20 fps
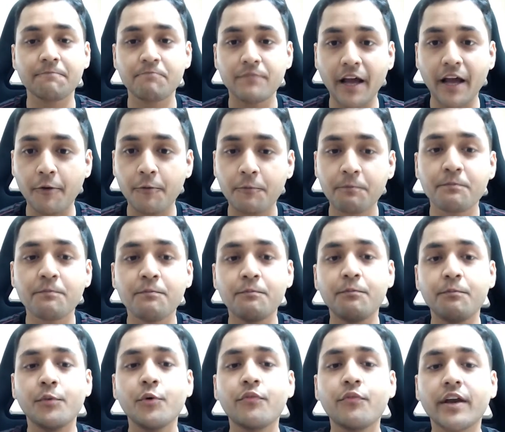Now,
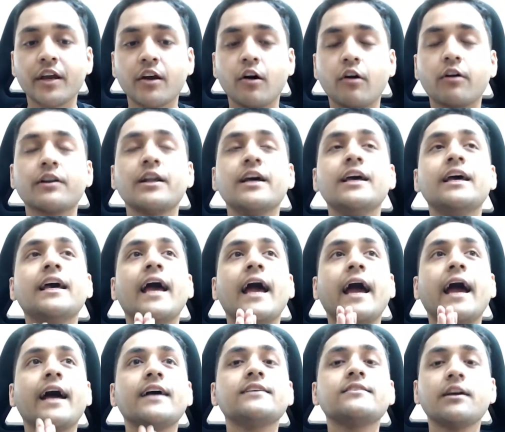moving on.
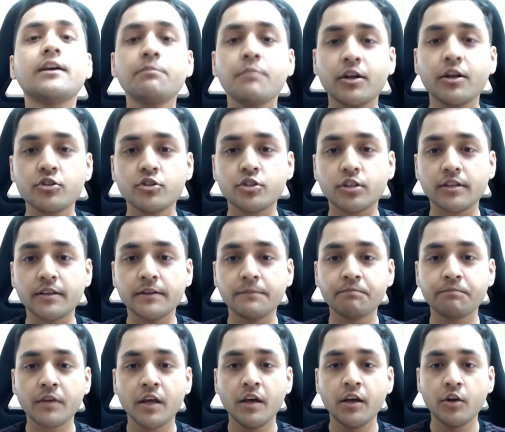As I mentioned,
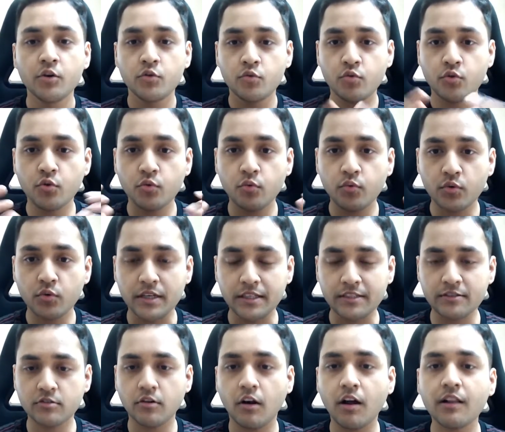to
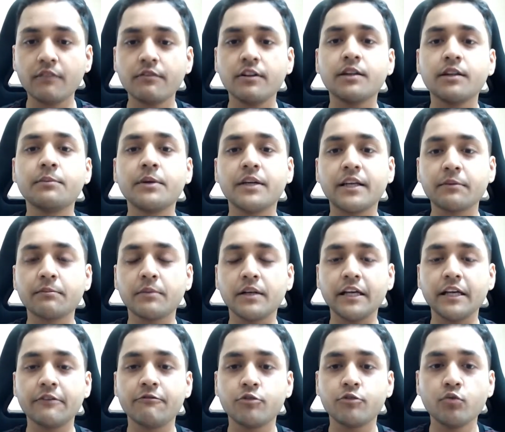dissolve a limiting
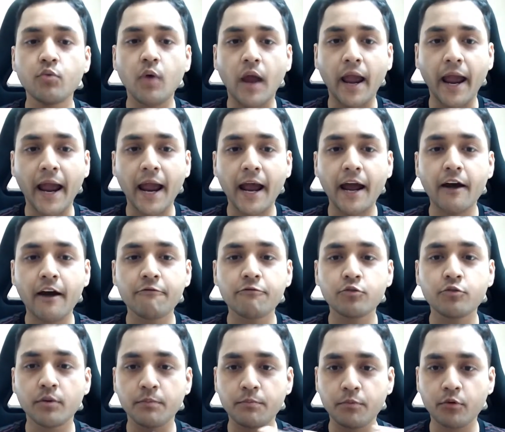belief, you have
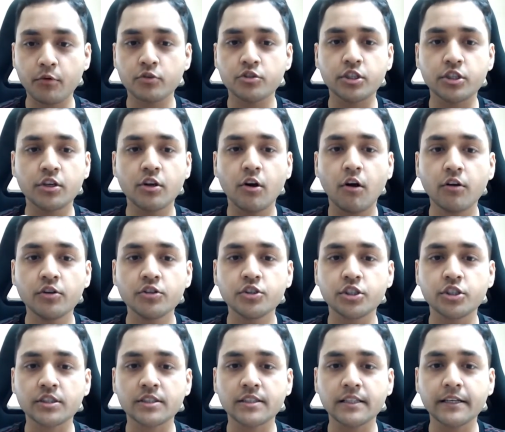to approach it
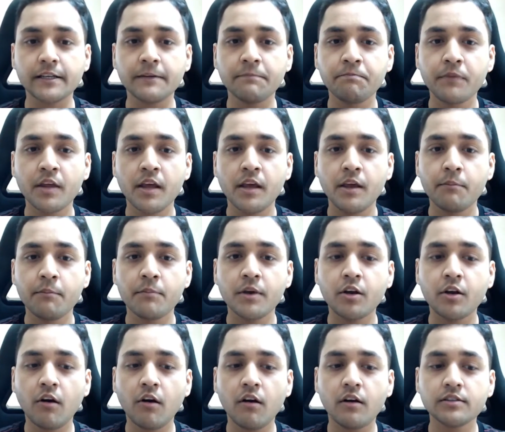consciously,
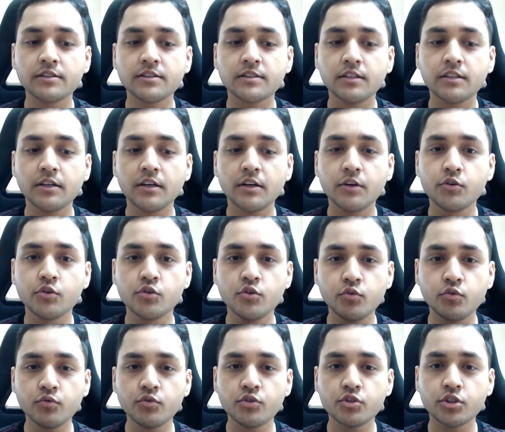because
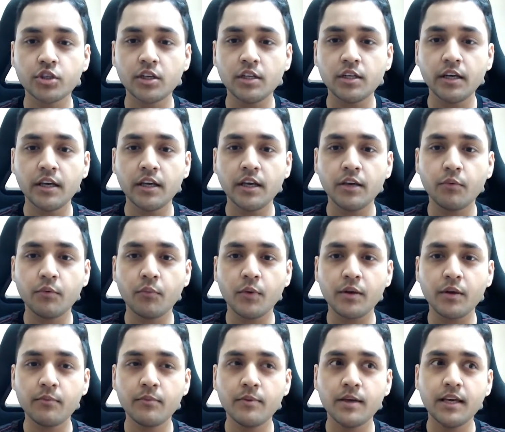usually
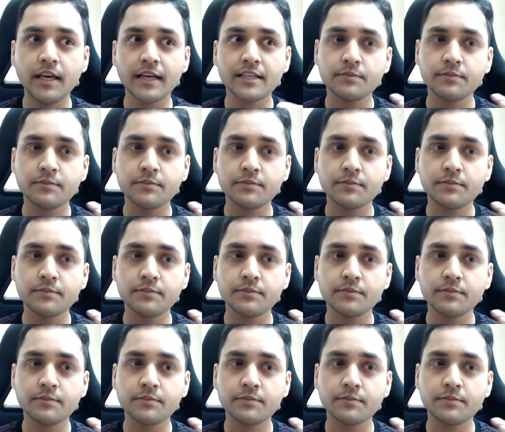when we